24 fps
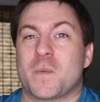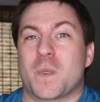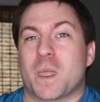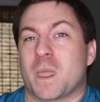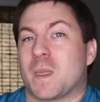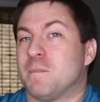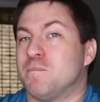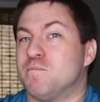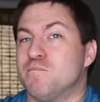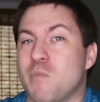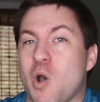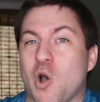
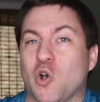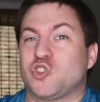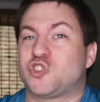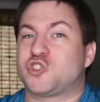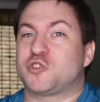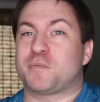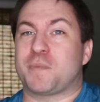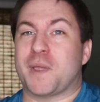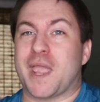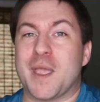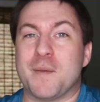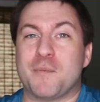
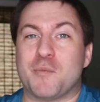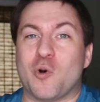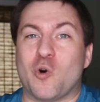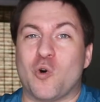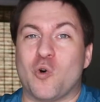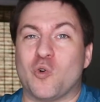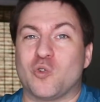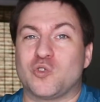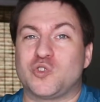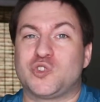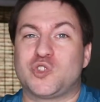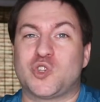most
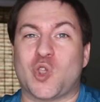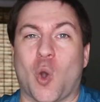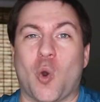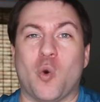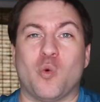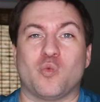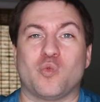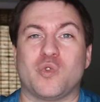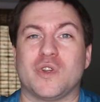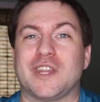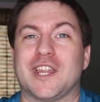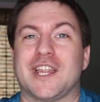people
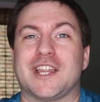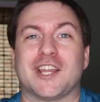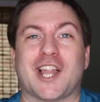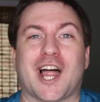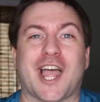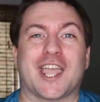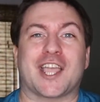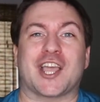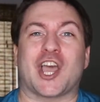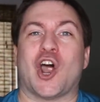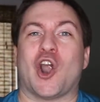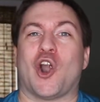don't really
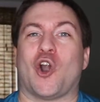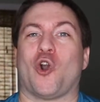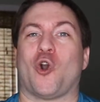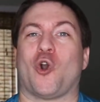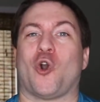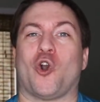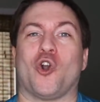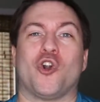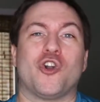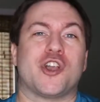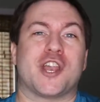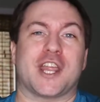like
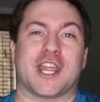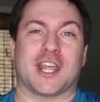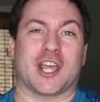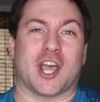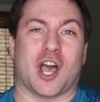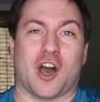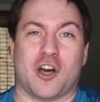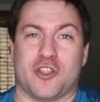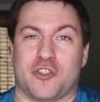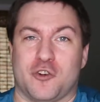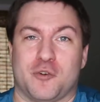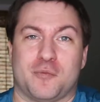hurting
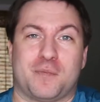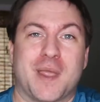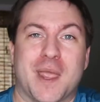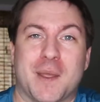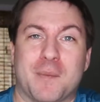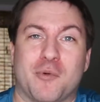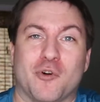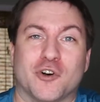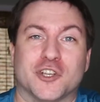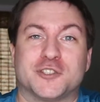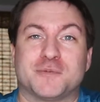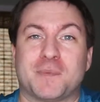other
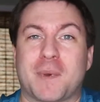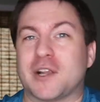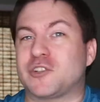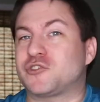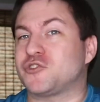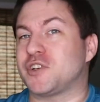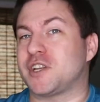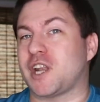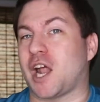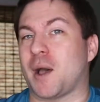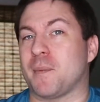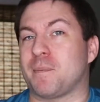people,
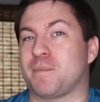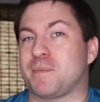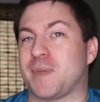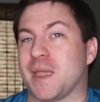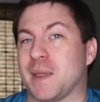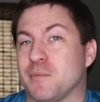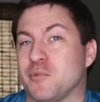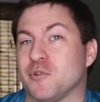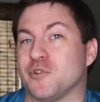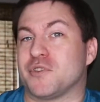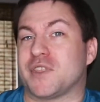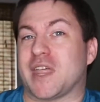especially not
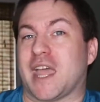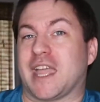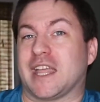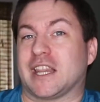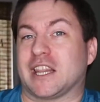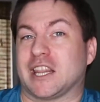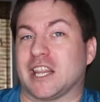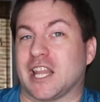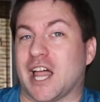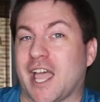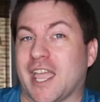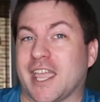people they
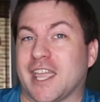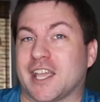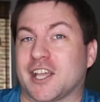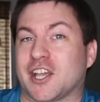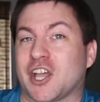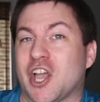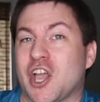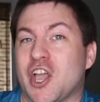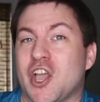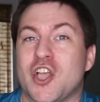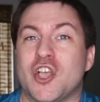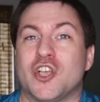like.
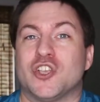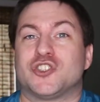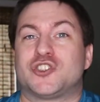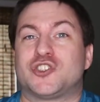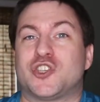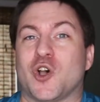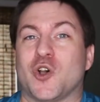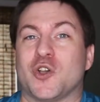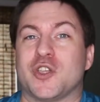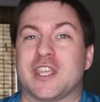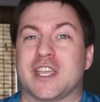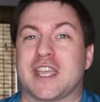
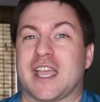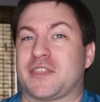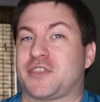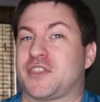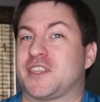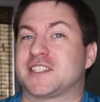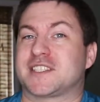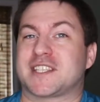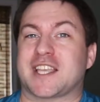So you get this